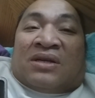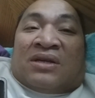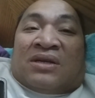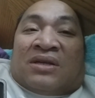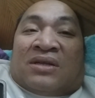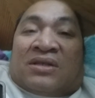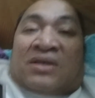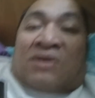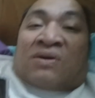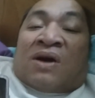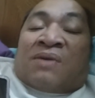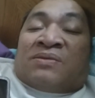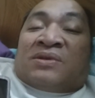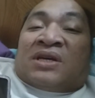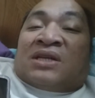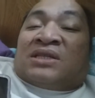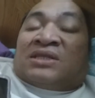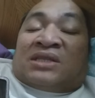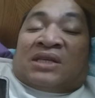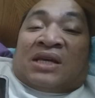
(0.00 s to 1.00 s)
So I'm
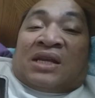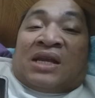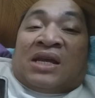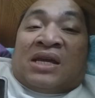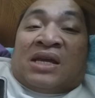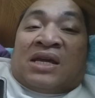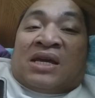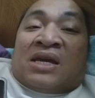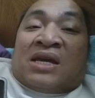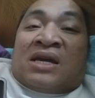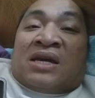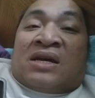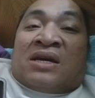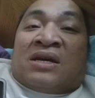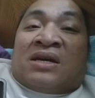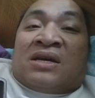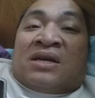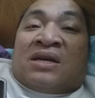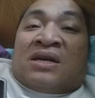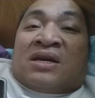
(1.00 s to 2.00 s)
just sitting
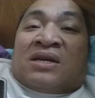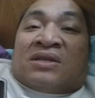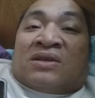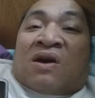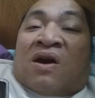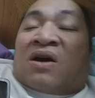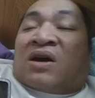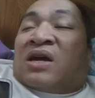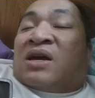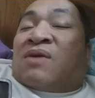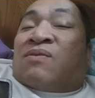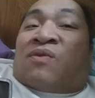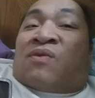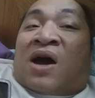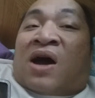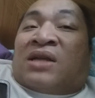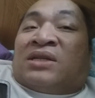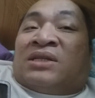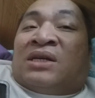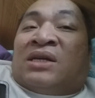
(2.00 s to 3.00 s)
here talking, I'm
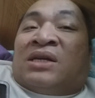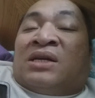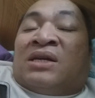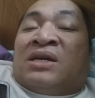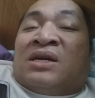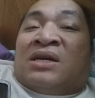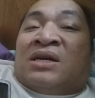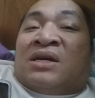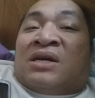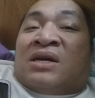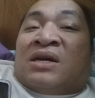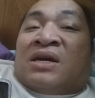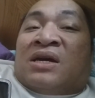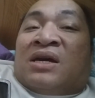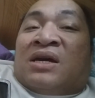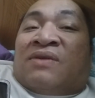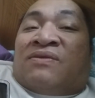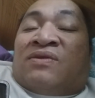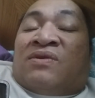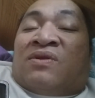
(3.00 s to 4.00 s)
watching.
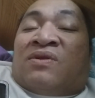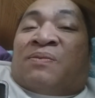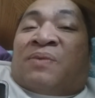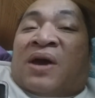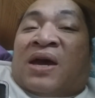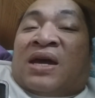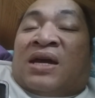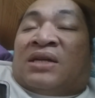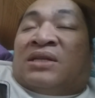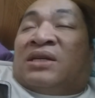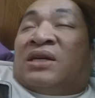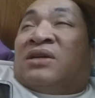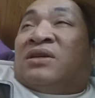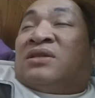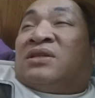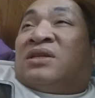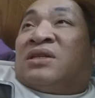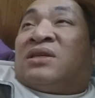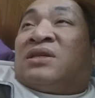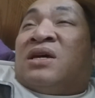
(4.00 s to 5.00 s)
If you were paying attention,
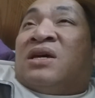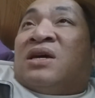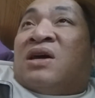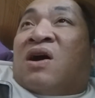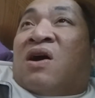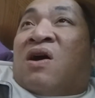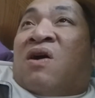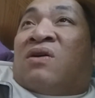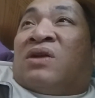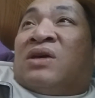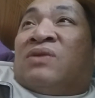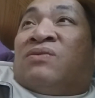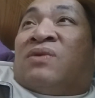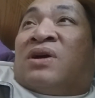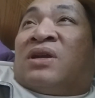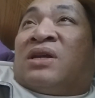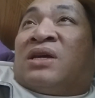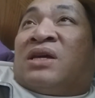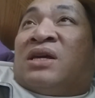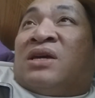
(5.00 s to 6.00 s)
you just only
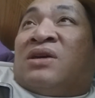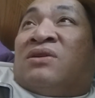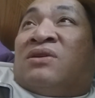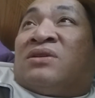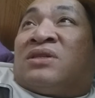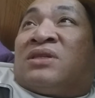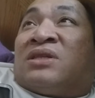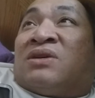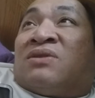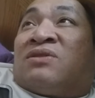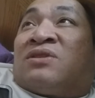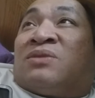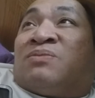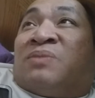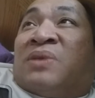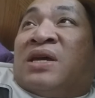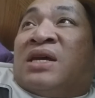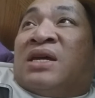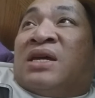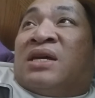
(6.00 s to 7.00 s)
want to hear yourself
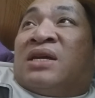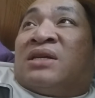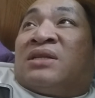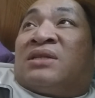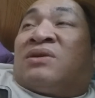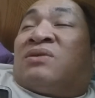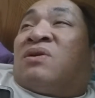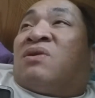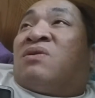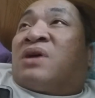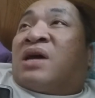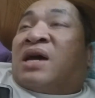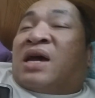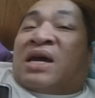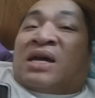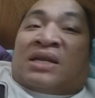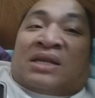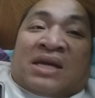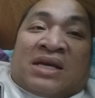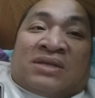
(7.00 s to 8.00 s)
speak. So
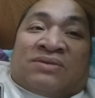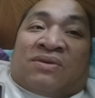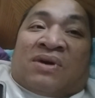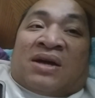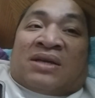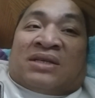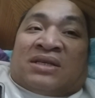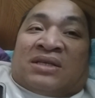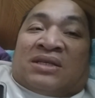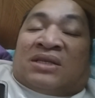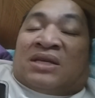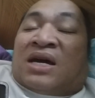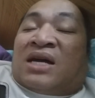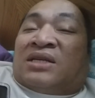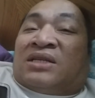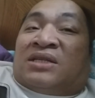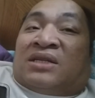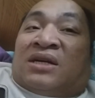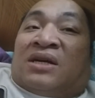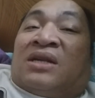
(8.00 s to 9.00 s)
okay, that's why I just say
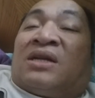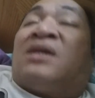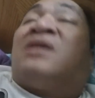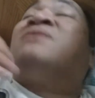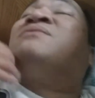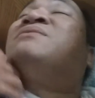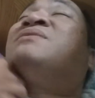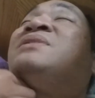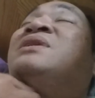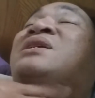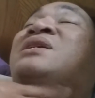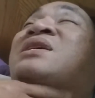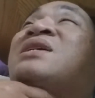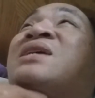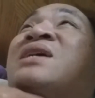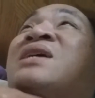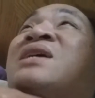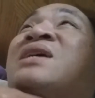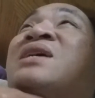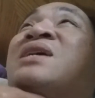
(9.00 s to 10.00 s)
I shut up.
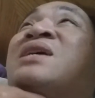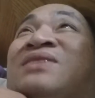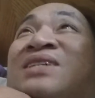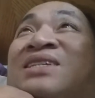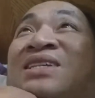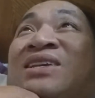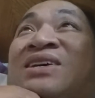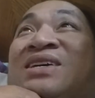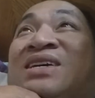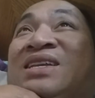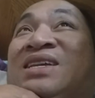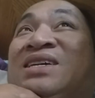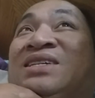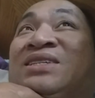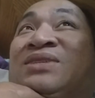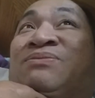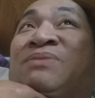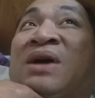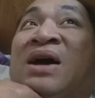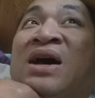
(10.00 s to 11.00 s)
I'm just looking at you,
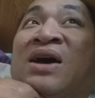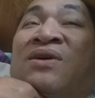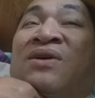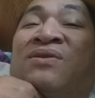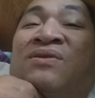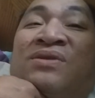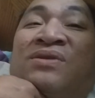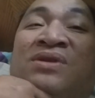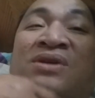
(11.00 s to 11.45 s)
smile.